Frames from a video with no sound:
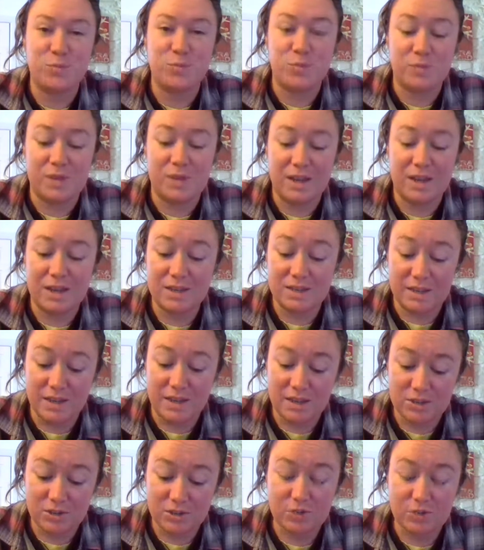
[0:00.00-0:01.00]

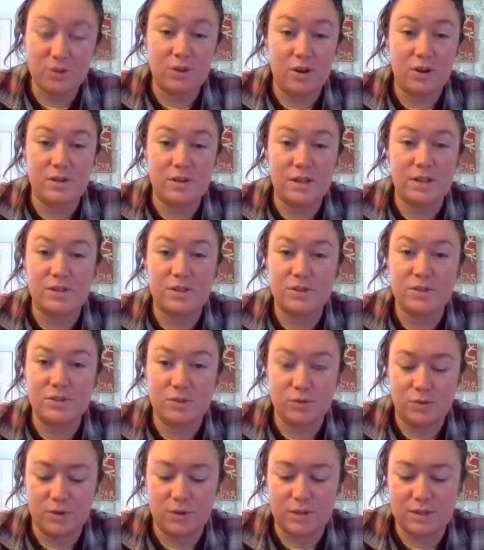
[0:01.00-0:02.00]
That is your card. That is
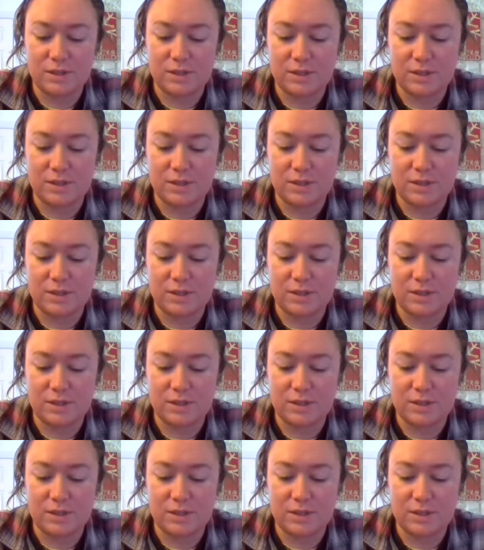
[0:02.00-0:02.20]
so crazy